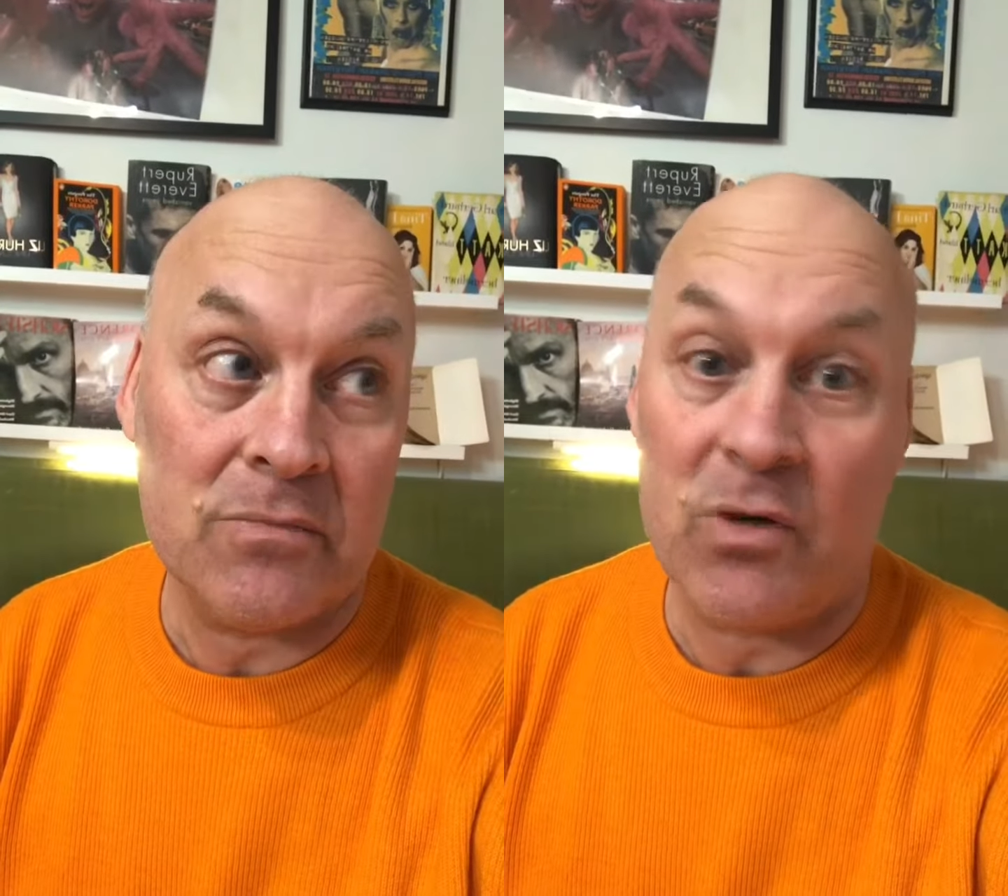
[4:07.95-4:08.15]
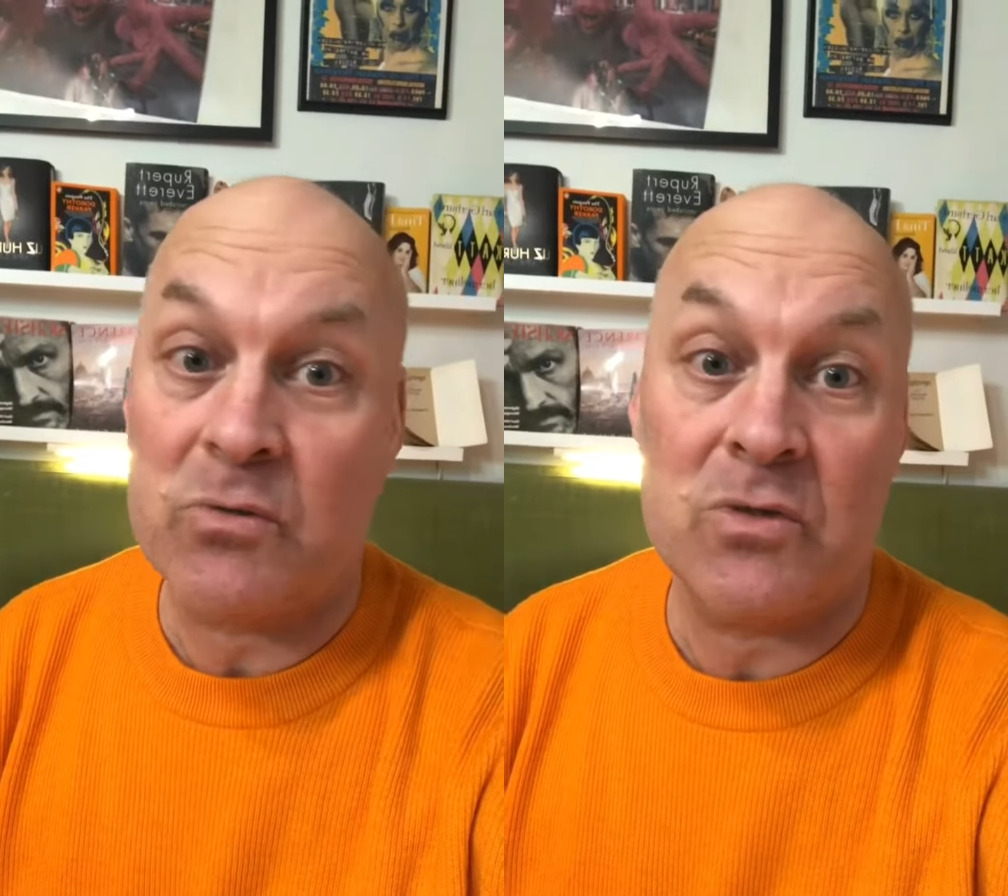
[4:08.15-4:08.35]

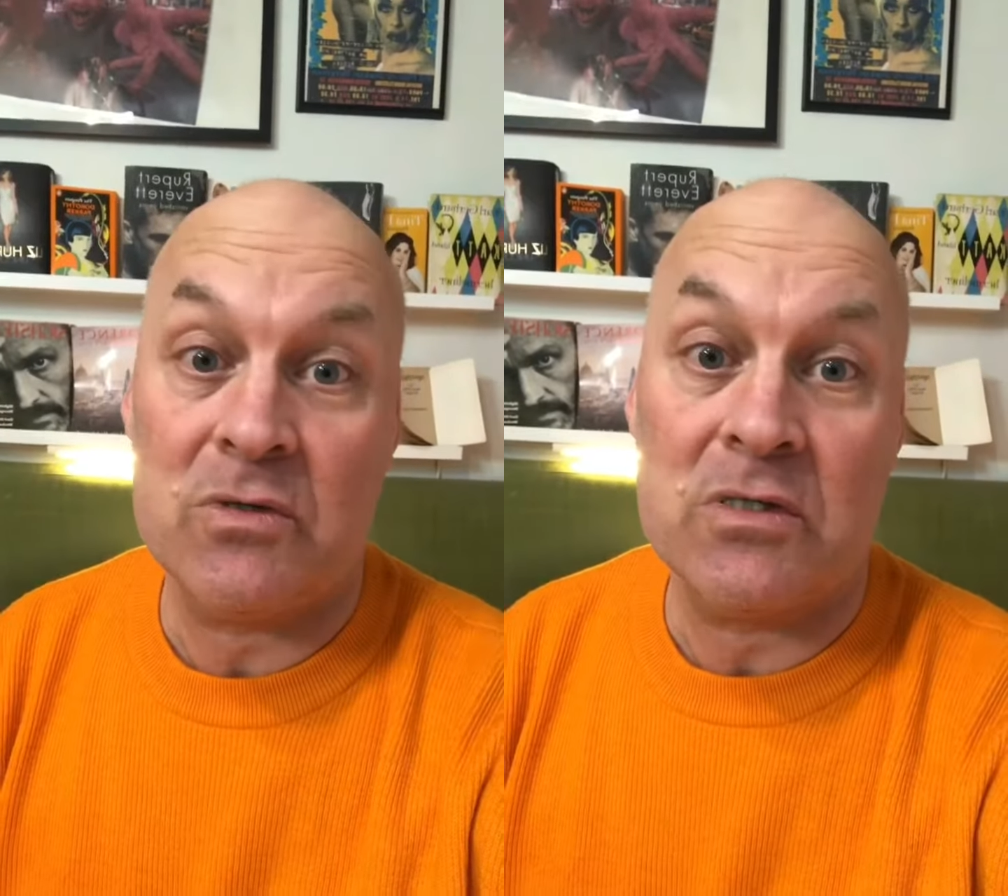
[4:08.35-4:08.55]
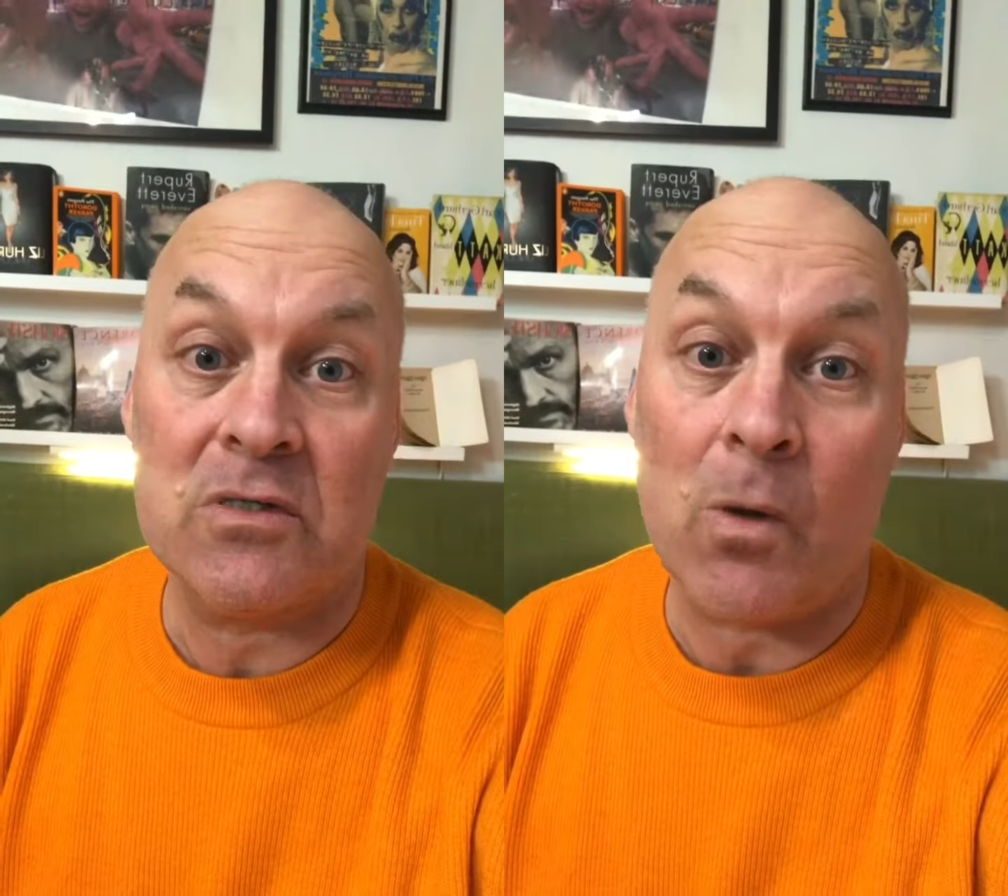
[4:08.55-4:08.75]

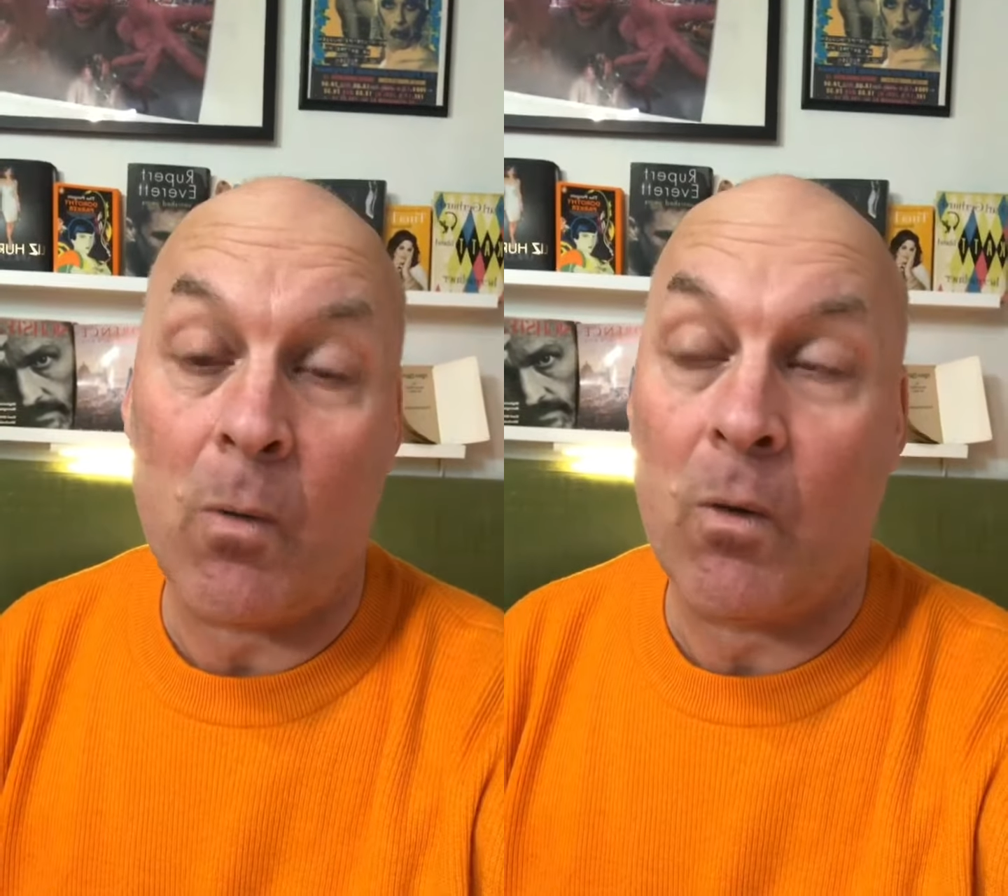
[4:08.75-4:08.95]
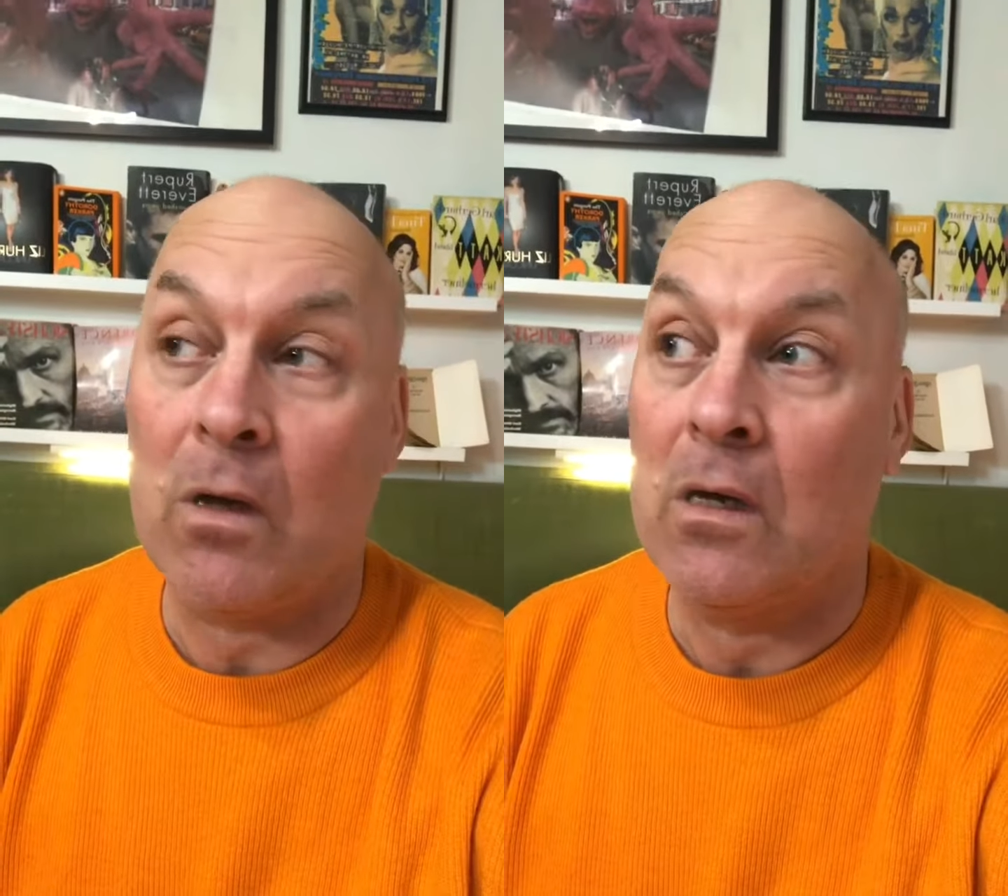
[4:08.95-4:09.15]
grocery
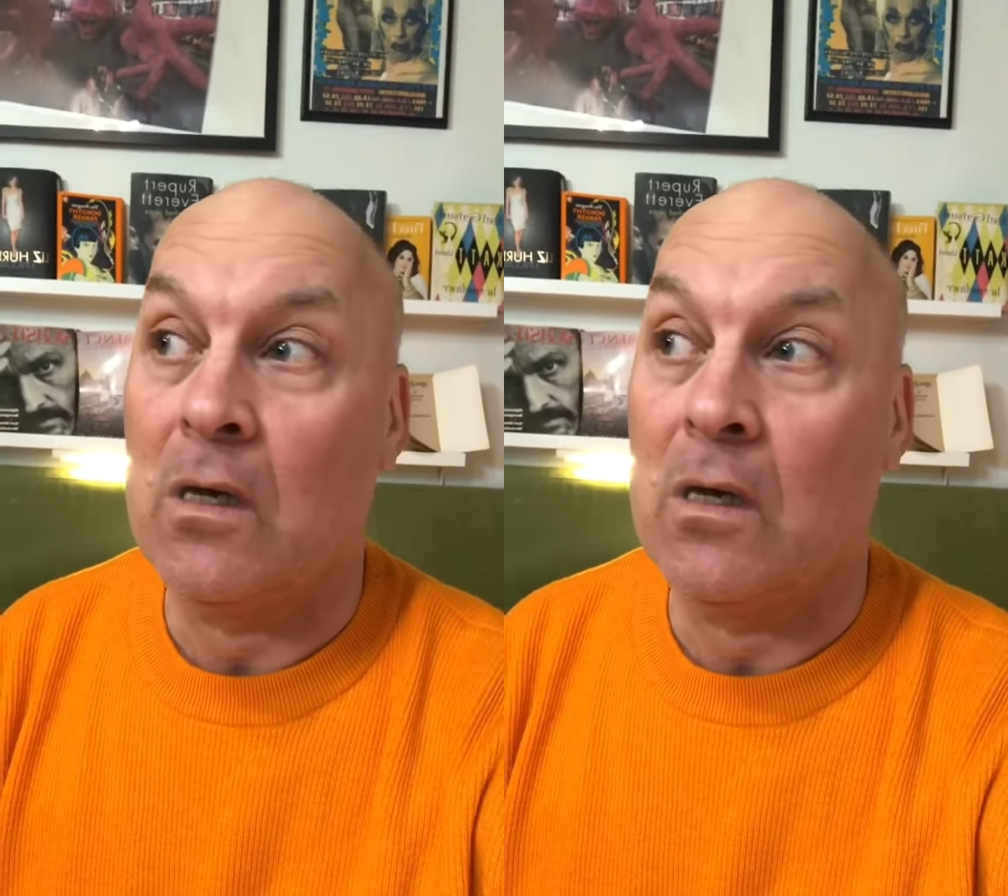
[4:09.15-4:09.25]
store.